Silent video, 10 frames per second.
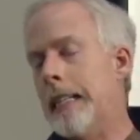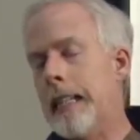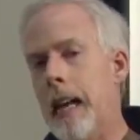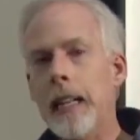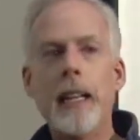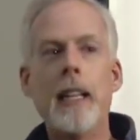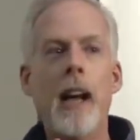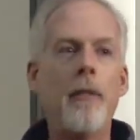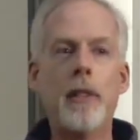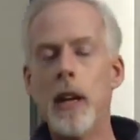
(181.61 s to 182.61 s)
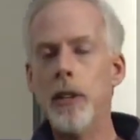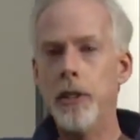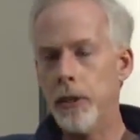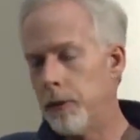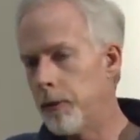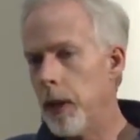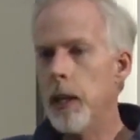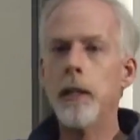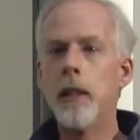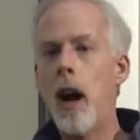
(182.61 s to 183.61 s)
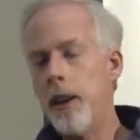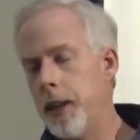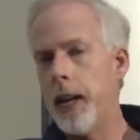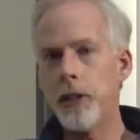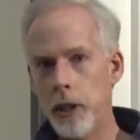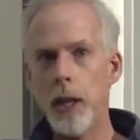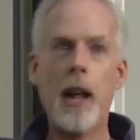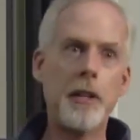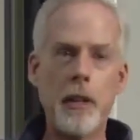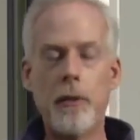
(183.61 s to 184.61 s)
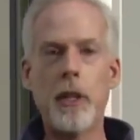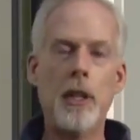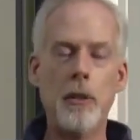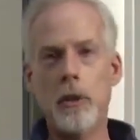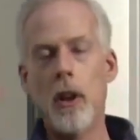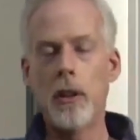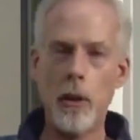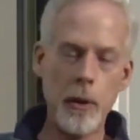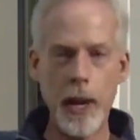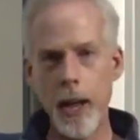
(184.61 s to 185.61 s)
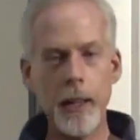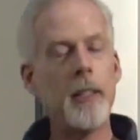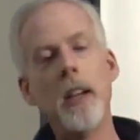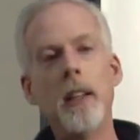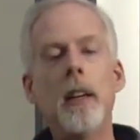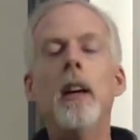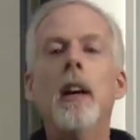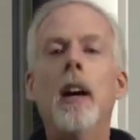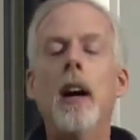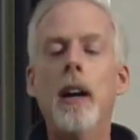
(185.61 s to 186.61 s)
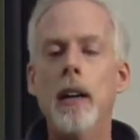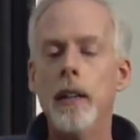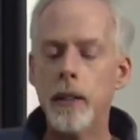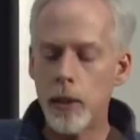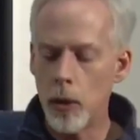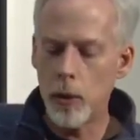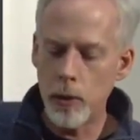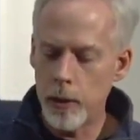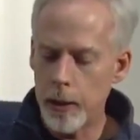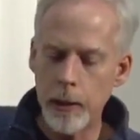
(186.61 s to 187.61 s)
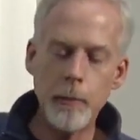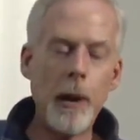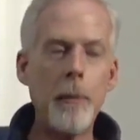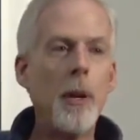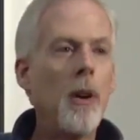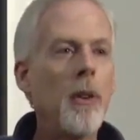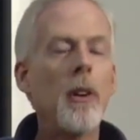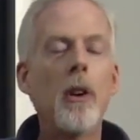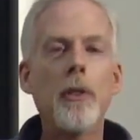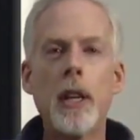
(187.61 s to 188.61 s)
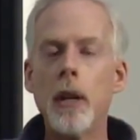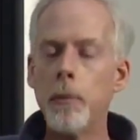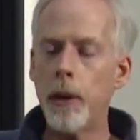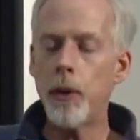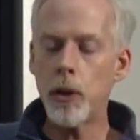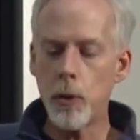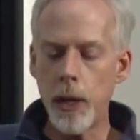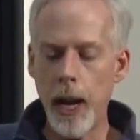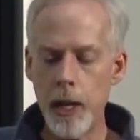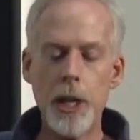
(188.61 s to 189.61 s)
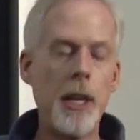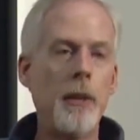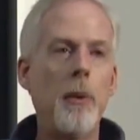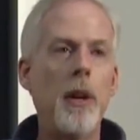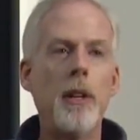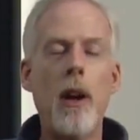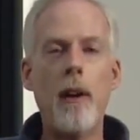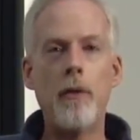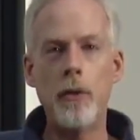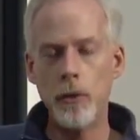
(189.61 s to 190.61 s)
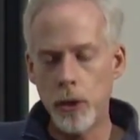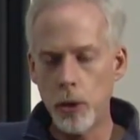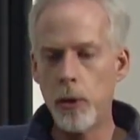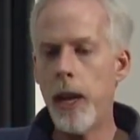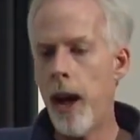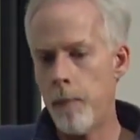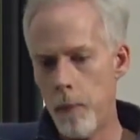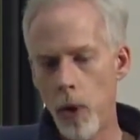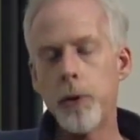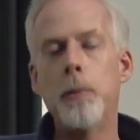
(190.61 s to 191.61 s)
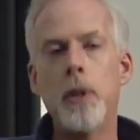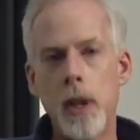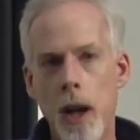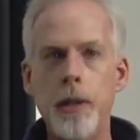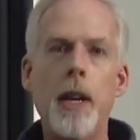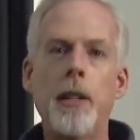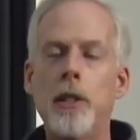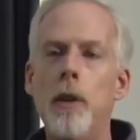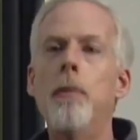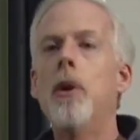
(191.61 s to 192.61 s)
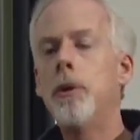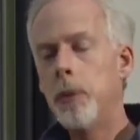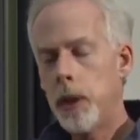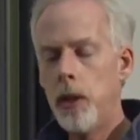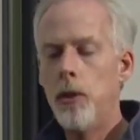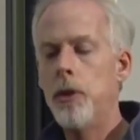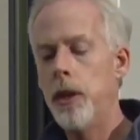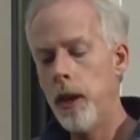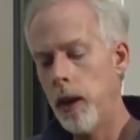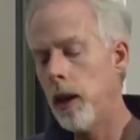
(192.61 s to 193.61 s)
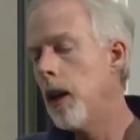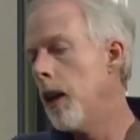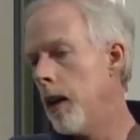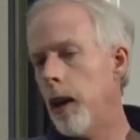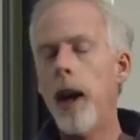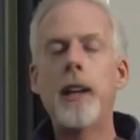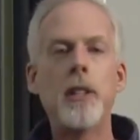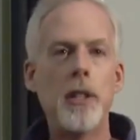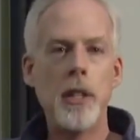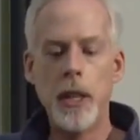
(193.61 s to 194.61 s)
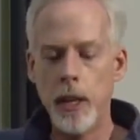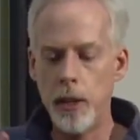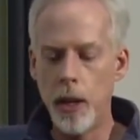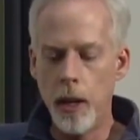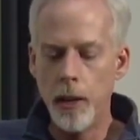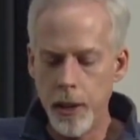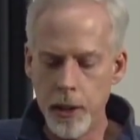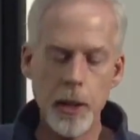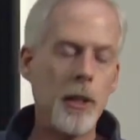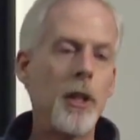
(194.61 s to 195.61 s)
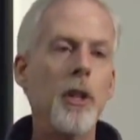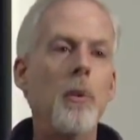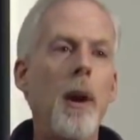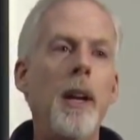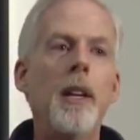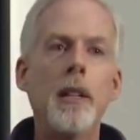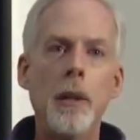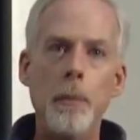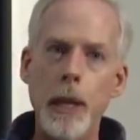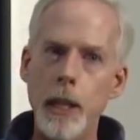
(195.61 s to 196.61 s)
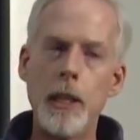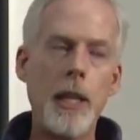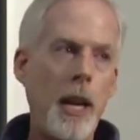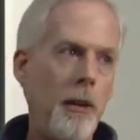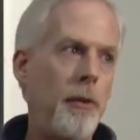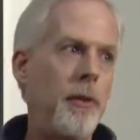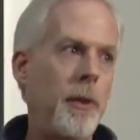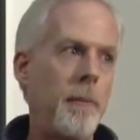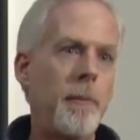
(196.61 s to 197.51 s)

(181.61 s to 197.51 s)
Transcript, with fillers: It's not like you have tons of contexts and lots of different queues all going at each other. Uh, so it might be overkill, but if you're doing anything where you have truly have multiple contexts on multiple queues and they're accessing things, this is a good way to be safe.